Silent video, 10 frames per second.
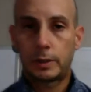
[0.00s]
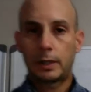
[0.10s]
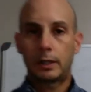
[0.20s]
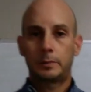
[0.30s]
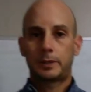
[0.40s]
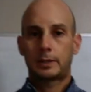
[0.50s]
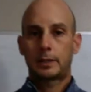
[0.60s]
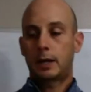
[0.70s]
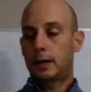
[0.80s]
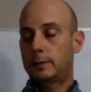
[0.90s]
the
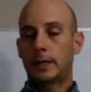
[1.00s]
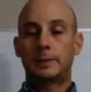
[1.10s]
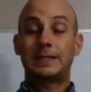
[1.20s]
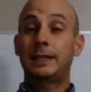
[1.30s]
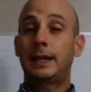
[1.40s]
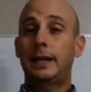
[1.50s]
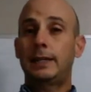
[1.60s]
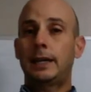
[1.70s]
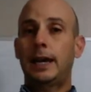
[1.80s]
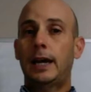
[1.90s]
clubs. Um, I'm a 10
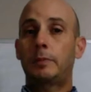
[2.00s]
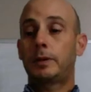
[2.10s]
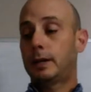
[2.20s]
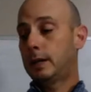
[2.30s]
handicap.